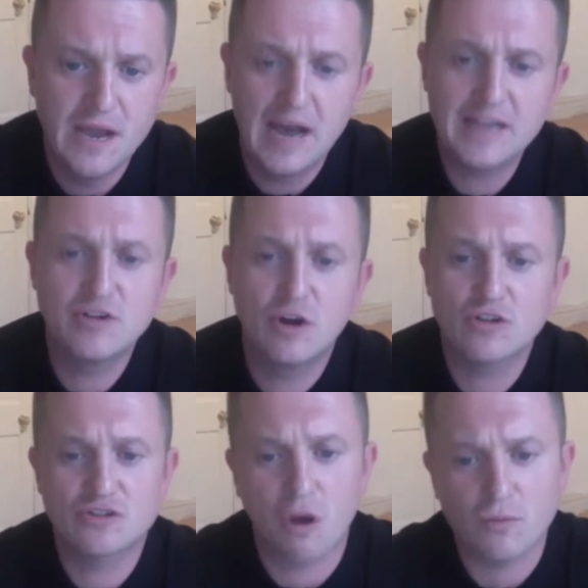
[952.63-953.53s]
And it's
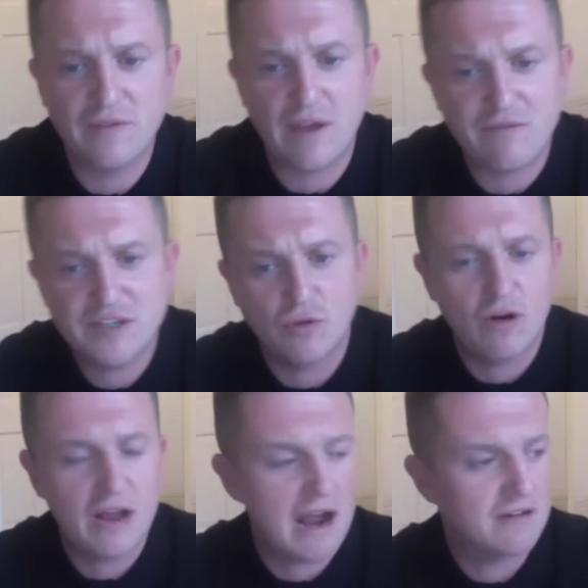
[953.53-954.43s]
not stopped with every
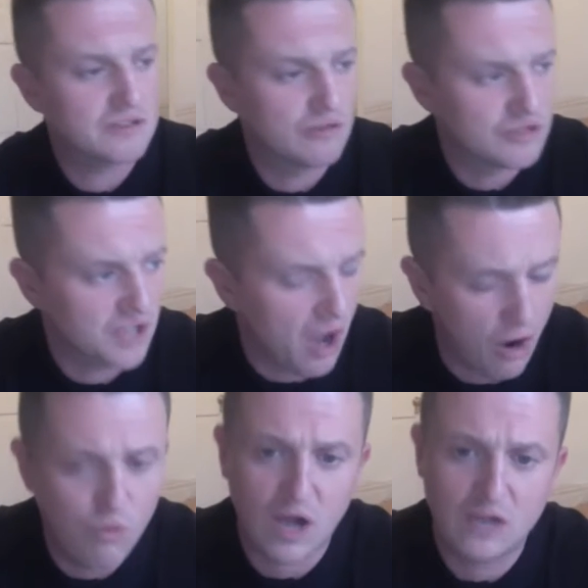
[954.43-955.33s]
sort of character across the
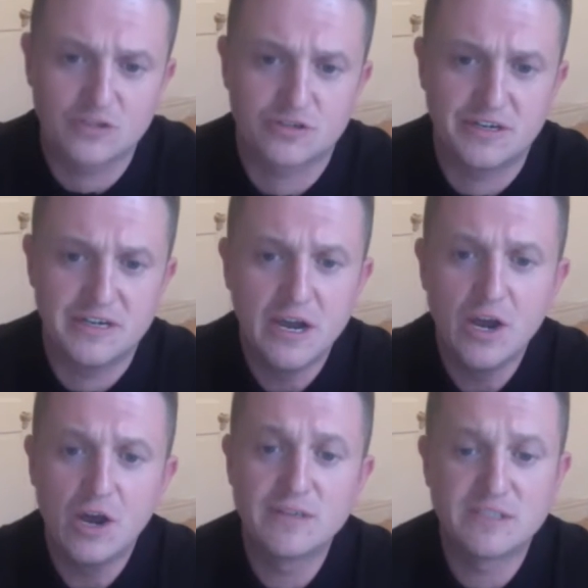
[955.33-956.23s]
whole country
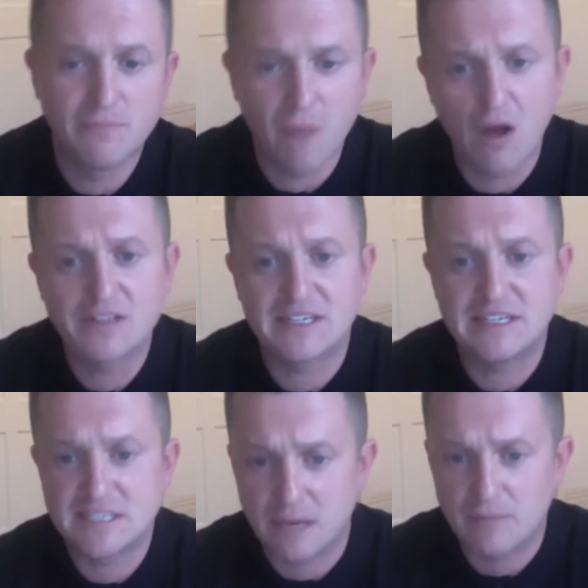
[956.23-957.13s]
who is
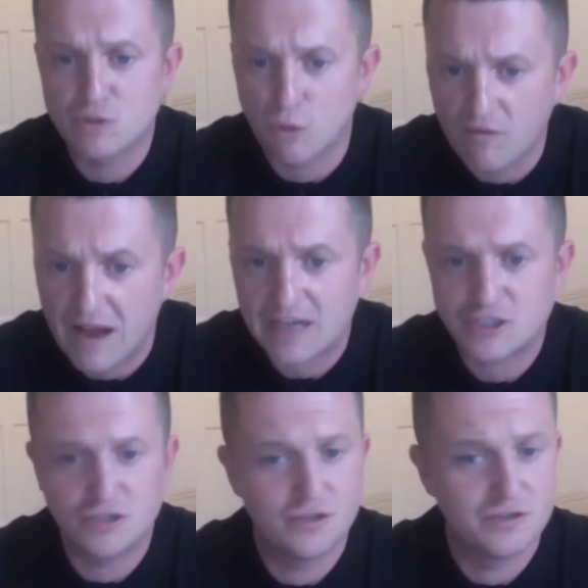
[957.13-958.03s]
demanding some sort of
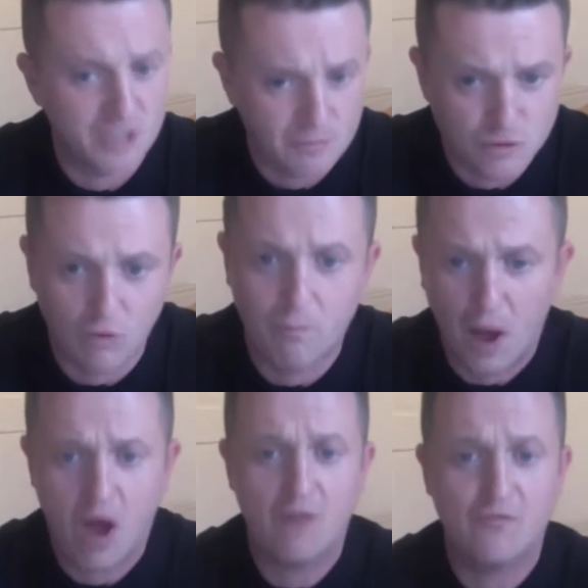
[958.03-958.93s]
action and some sort of
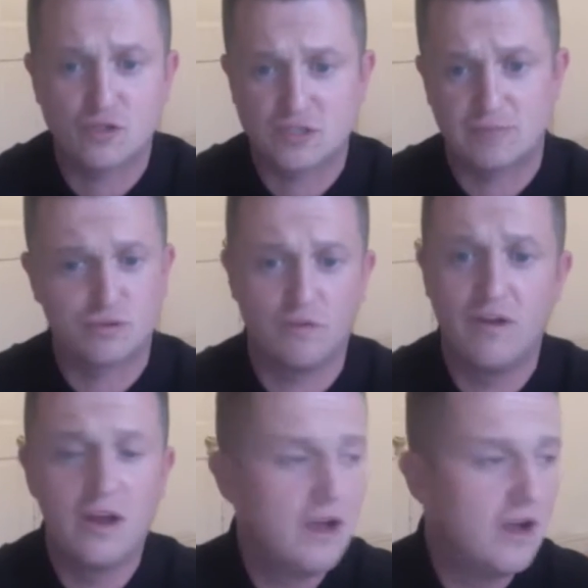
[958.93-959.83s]
path or some sort